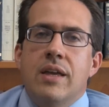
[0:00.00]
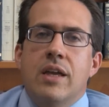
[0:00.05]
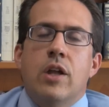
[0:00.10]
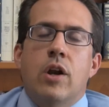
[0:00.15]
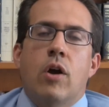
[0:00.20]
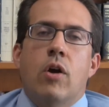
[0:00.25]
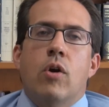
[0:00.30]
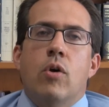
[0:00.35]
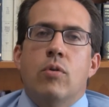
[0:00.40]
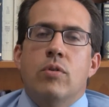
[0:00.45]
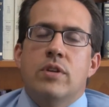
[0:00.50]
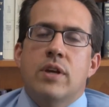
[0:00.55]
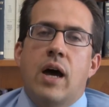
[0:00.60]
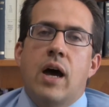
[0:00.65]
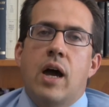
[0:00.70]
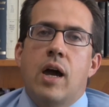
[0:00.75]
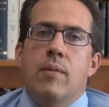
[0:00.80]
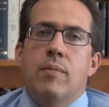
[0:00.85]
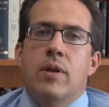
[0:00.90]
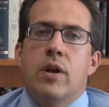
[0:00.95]
in our own
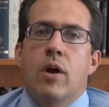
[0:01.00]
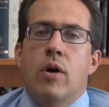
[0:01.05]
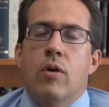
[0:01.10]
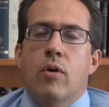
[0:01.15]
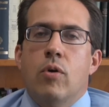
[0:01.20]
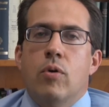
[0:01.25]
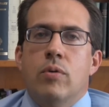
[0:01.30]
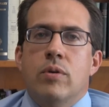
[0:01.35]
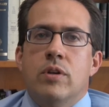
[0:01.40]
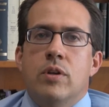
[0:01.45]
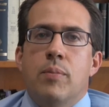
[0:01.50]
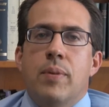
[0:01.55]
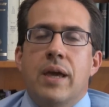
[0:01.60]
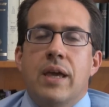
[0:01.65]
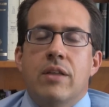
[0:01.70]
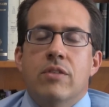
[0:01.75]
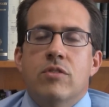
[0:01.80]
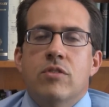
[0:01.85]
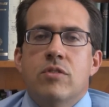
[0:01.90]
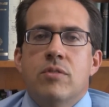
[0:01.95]
time, in our own
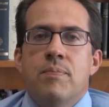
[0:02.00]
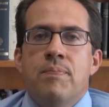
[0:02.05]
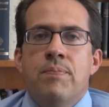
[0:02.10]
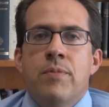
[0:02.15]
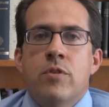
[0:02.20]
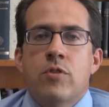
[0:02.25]
debates.